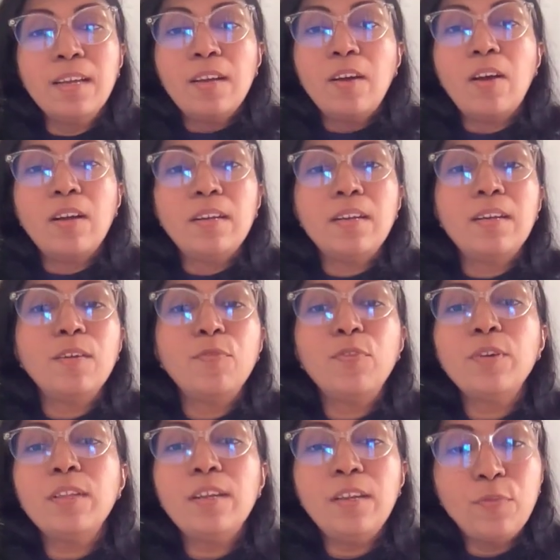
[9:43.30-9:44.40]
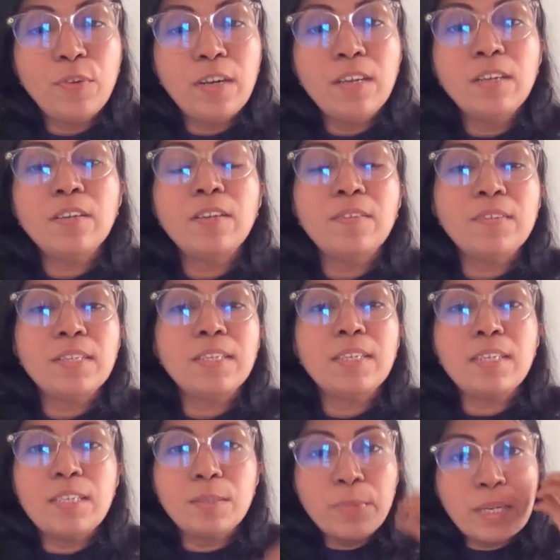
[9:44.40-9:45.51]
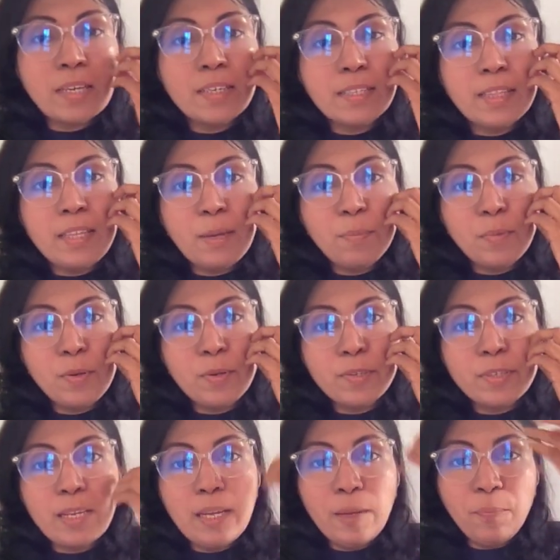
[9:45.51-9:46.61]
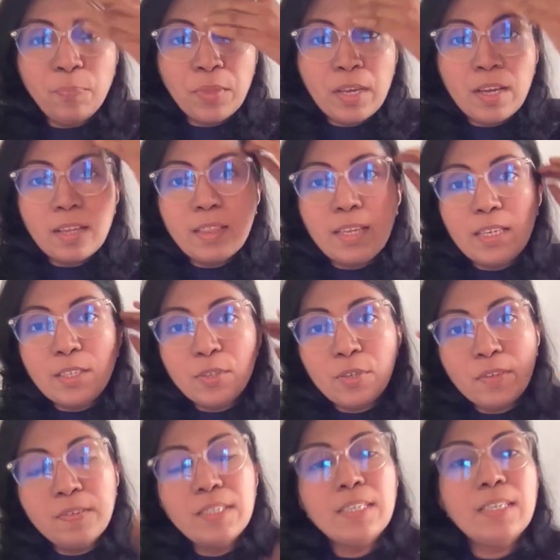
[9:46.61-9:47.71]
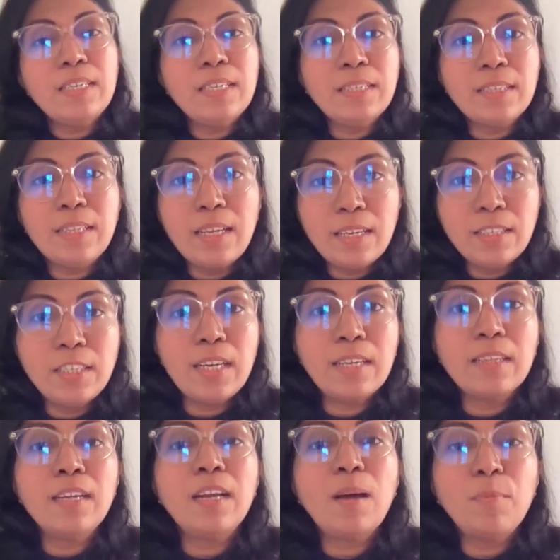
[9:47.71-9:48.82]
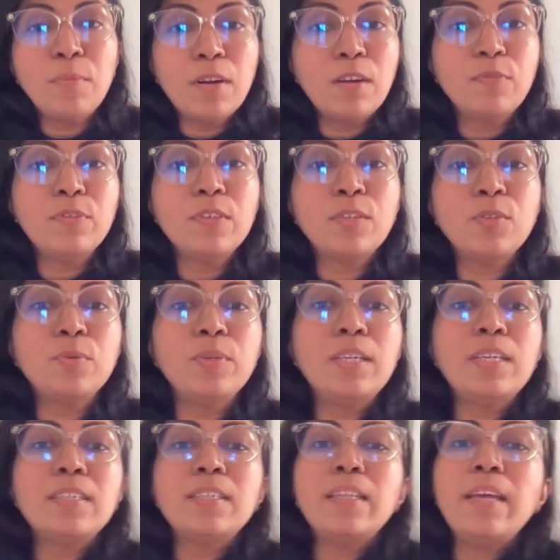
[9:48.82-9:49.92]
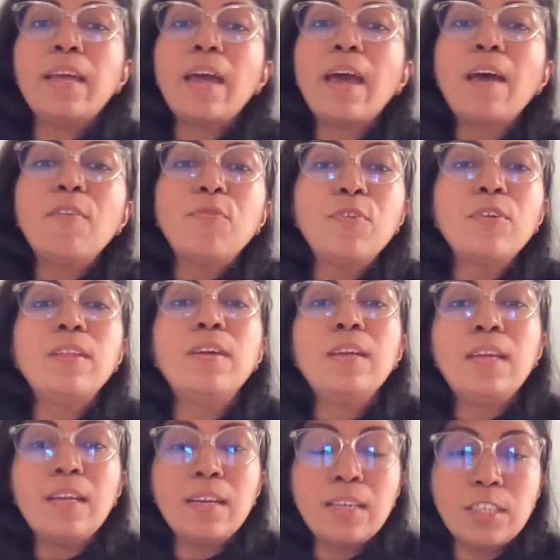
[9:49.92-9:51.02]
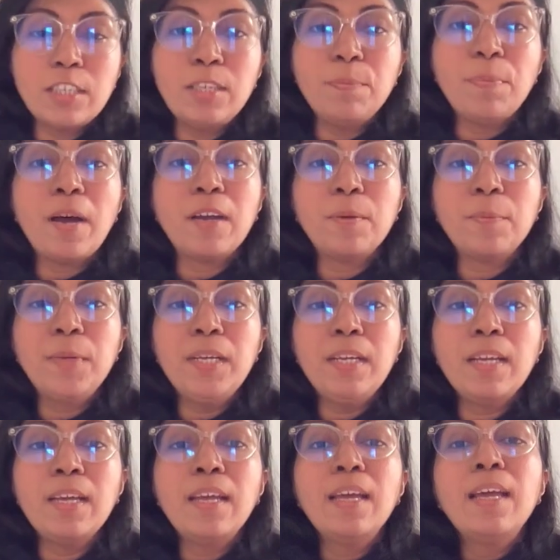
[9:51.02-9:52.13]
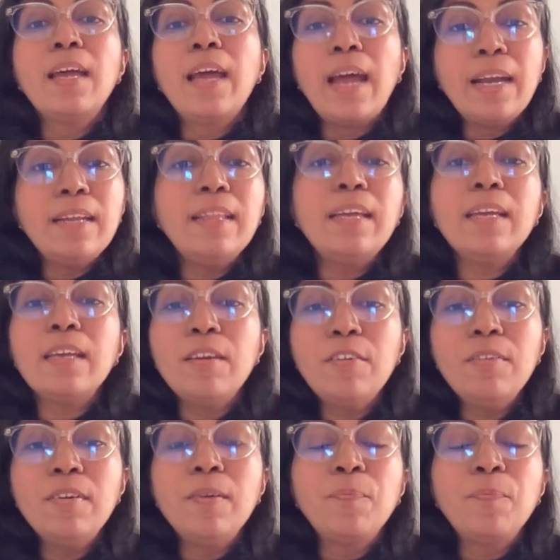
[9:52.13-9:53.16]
on for the different universities, because they mostly, these universities, they check the number of students they have for the English department, and they give